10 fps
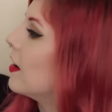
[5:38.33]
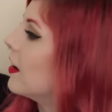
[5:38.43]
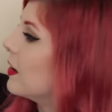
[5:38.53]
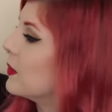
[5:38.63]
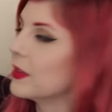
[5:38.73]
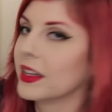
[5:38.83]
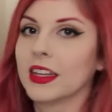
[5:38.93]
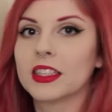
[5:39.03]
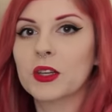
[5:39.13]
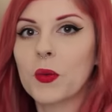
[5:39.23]

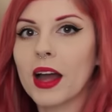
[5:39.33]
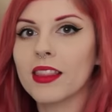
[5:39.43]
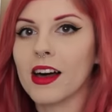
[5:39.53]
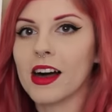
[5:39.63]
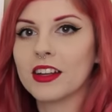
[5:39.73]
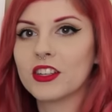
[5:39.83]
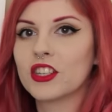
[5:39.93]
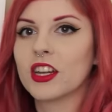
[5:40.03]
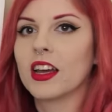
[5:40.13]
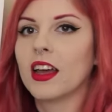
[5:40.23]
It's quite
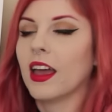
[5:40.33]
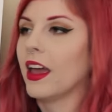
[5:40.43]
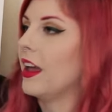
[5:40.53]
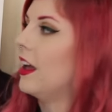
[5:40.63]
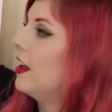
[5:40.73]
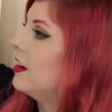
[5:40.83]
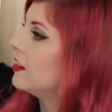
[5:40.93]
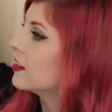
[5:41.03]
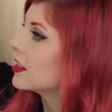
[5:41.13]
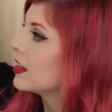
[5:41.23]
large, and